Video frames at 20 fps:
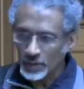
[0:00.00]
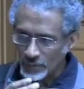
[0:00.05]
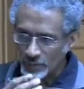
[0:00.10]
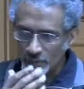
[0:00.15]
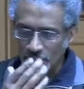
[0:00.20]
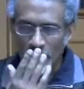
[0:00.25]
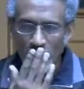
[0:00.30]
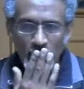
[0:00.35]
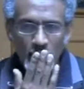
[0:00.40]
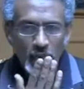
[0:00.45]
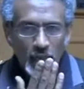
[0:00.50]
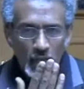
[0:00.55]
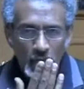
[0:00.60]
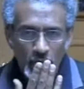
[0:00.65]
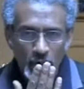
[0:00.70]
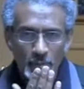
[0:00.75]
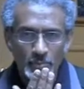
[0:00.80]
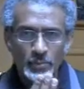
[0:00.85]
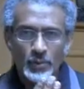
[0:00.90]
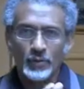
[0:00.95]
say a
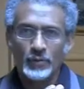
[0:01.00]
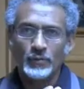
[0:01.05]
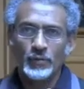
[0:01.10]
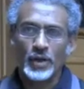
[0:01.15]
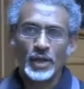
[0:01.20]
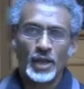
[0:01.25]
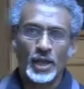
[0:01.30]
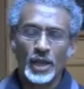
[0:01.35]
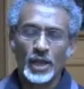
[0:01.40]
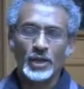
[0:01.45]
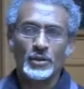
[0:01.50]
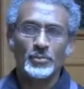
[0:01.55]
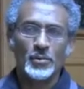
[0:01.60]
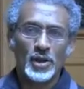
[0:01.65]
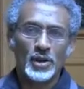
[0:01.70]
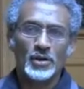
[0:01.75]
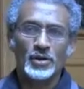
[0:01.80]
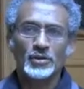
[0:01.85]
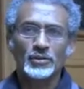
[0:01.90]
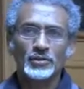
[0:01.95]
couple of Hail
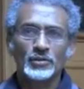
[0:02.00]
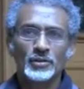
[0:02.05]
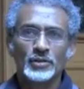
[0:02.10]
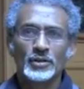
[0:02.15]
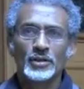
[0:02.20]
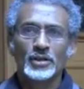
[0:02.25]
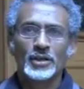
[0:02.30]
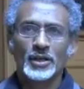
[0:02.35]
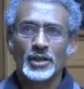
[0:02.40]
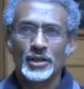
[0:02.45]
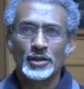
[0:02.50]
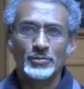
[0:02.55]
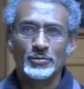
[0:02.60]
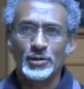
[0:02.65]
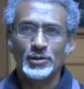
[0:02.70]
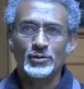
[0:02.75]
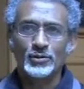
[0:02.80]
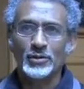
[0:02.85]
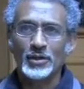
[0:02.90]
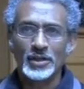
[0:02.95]
Marys in
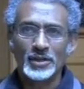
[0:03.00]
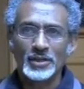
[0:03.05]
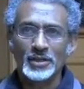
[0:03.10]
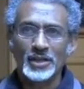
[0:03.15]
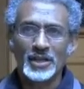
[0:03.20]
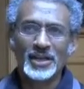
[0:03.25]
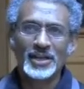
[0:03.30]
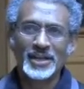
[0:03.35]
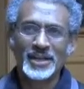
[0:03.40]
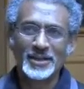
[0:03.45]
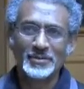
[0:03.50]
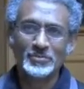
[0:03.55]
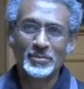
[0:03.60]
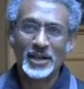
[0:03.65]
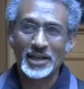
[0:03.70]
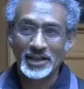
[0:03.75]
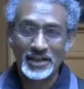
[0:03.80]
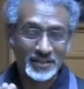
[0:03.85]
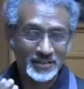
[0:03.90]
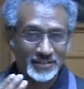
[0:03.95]
between
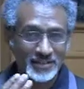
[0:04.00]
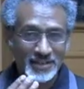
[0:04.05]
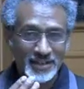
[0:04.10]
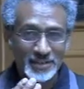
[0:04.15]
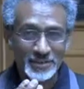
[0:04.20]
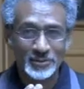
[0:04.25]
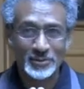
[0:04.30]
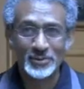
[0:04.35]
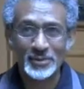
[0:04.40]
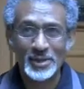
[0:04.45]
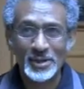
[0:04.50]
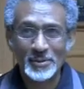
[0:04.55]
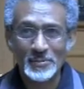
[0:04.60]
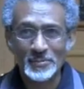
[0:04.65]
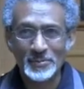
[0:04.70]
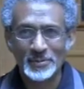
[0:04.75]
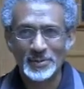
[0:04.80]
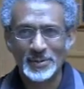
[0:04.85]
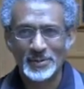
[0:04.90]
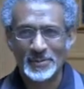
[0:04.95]
my listening to
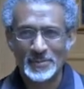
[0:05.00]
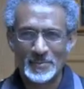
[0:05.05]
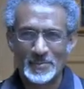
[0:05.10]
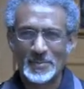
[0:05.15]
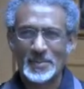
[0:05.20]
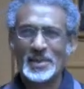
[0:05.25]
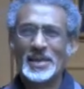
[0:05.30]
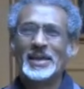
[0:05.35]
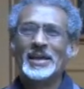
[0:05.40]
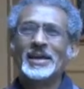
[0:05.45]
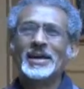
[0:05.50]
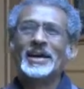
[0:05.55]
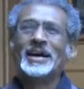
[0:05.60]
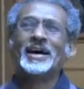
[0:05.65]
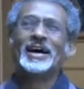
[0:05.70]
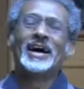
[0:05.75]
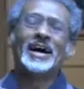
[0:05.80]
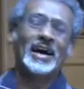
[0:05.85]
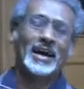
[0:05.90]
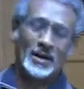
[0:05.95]
them.
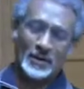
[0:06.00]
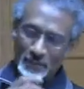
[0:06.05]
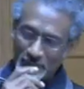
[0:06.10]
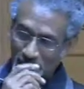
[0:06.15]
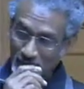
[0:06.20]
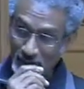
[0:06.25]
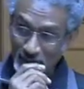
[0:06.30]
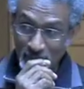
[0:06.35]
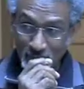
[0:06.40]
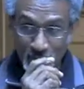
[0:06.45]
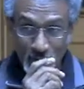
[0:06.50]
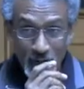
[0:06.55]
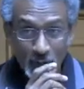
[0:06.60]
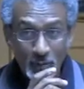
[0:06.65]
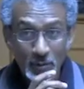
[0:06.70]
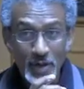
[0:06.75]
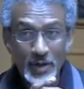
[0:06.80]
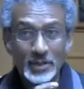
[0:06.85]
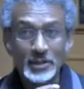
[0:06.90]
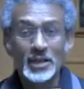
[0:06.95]
I would just pray
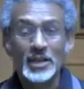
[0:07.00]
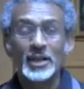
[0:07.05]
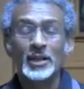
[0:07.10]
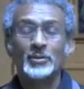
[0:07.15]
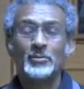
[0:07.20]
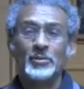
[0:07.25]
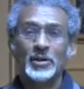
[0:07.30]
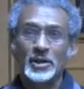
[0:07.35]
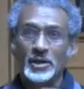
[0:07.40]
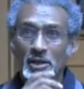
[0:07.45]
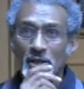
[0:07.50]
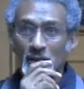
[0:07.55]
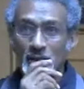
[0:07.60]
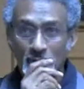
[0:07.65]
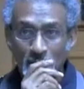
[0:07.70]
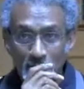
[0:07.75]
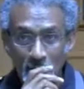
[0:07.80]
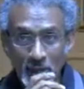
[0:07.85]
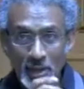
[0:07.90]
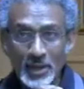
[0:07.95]
one Hail Mary,
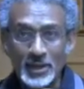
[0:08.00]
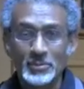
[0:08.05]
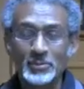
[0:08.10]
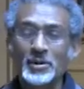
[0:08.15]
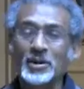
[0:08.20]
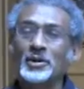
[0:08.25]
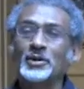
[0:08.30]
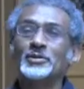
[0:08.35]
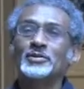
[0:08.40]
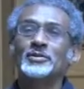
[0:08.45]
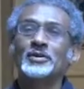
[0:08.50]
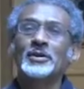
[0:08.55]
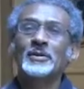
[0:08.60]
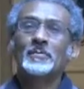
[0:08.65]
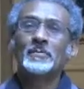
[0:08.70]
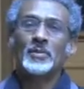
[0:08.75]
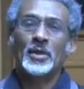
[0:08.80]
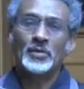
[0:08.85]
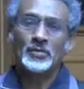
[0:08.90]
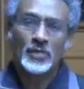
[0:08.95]
two Hail Marys,
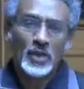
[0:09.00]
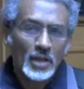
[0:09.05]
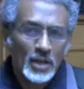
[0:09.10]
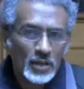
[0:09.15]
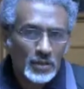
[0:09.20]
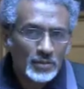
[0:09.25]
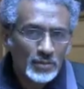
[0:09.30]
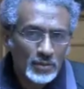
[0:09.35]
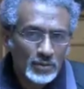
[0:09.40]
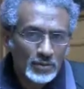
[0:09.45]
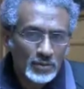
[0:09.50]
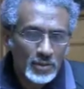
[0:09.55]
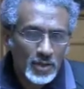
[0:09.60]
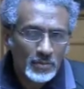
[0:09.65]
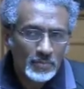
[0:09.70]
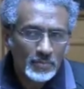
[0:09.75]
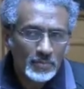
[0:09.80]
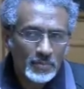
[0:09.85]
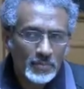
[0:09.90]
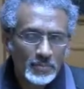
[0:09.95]
and then listen to
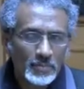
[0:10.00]
them,